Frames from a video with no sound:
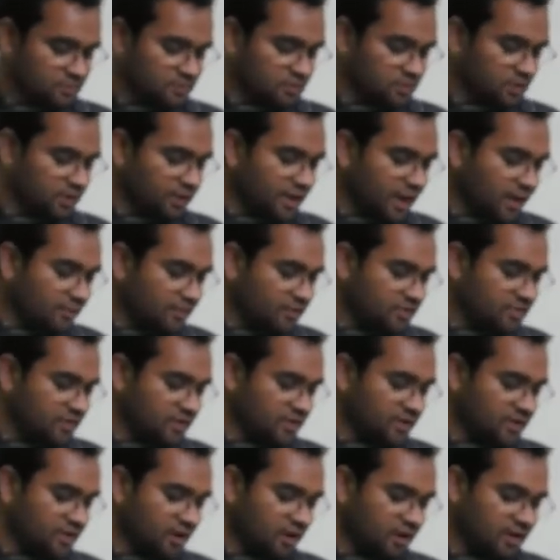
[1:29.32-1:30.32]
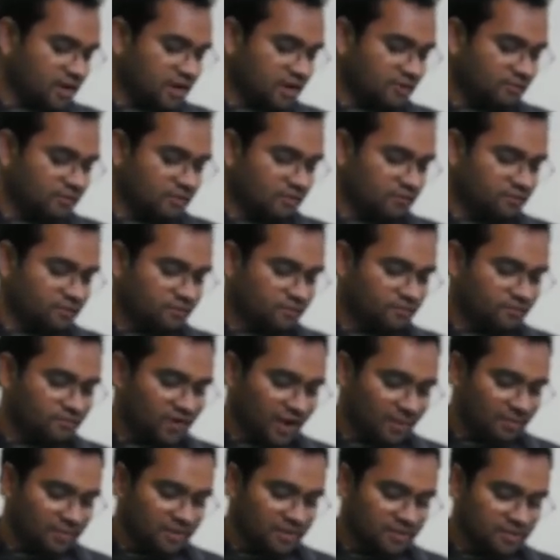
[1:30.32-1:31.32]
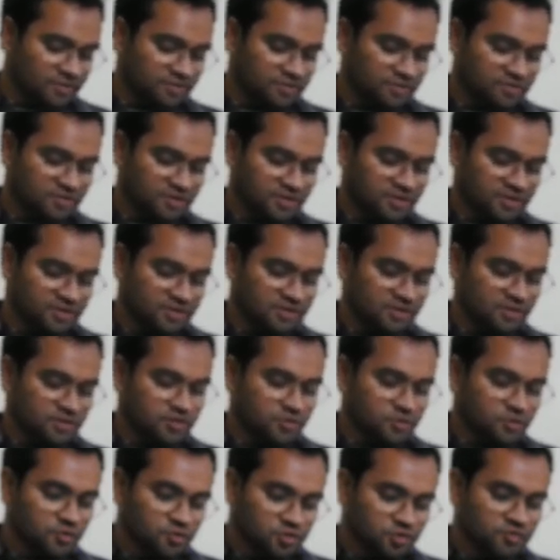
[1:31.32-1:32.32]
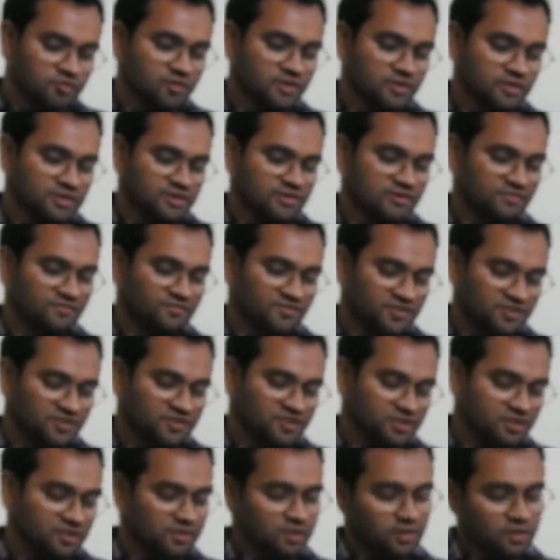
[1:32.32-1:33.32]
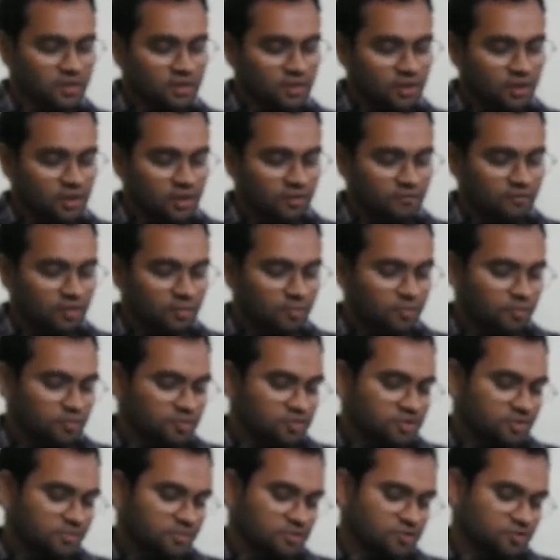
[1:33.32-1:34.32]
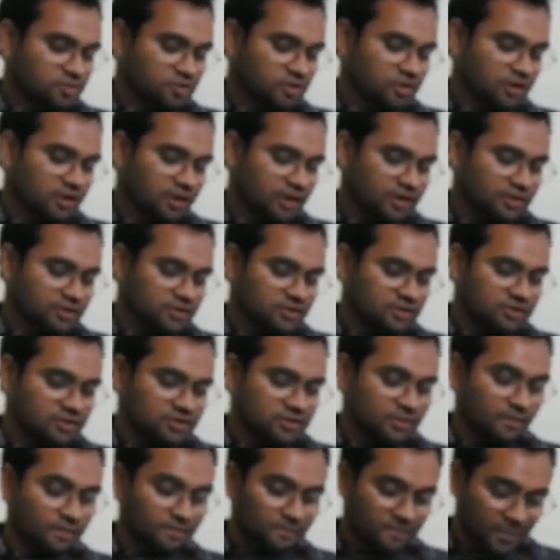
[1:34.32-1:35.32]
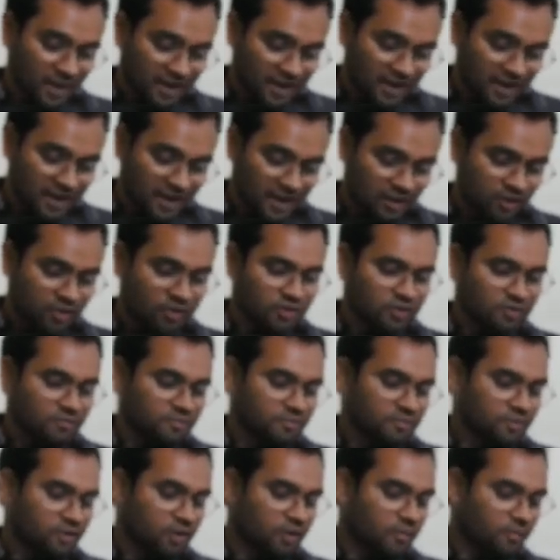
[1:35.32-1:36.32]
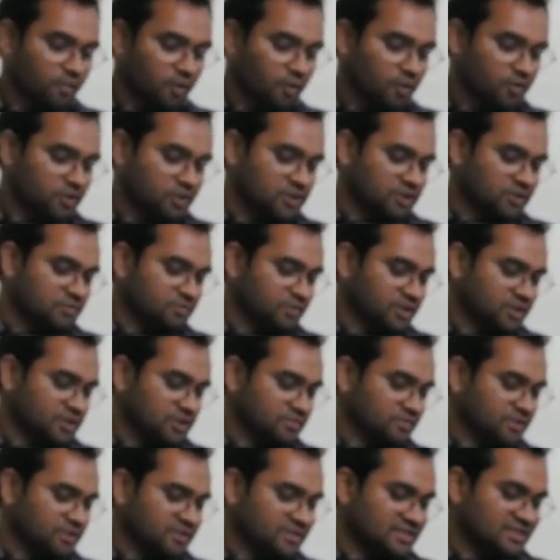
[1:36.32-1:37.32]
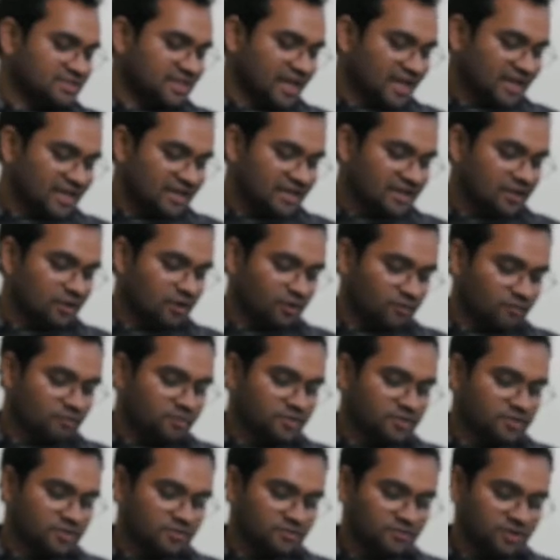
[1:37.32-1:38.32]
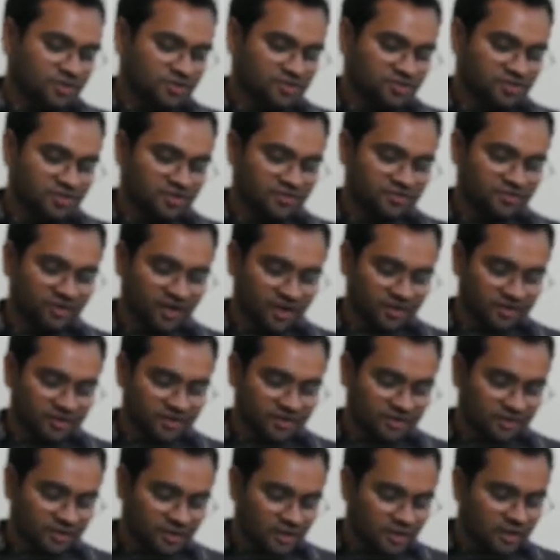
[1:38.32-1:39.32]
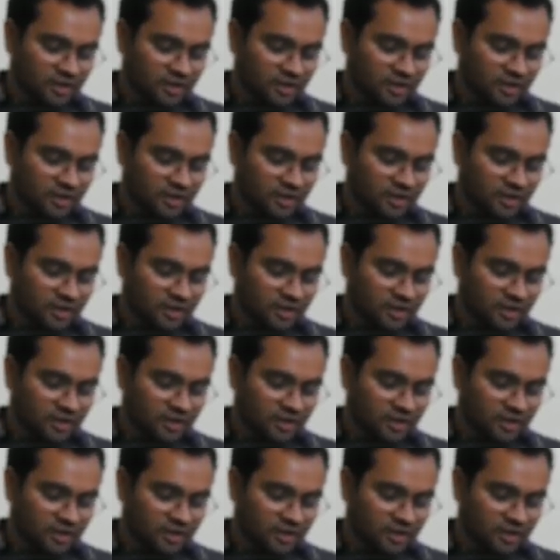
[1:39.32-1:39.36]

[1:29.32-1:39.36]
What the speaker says: A name in the hierarchy level of family or genus is usually sufficient for most amateur collectors, depending upon the specimen's state of preservation and rarity.